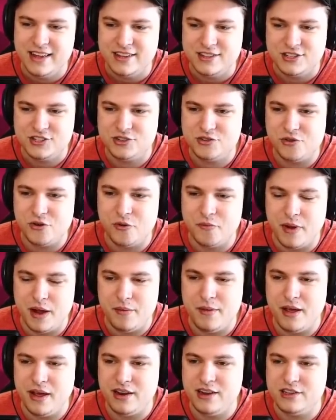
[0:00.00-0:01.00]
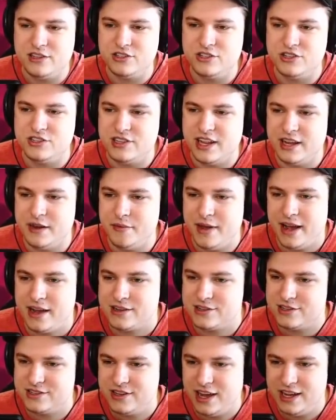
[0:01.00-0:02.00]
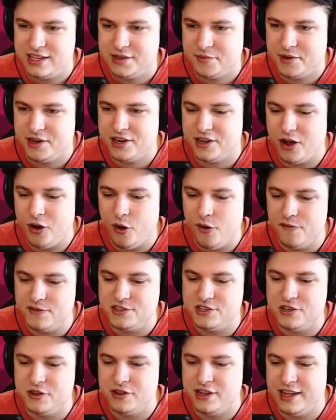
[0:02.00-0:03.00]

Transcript: True. Maybe I need to just let him exercise. I'm gonna go over to the.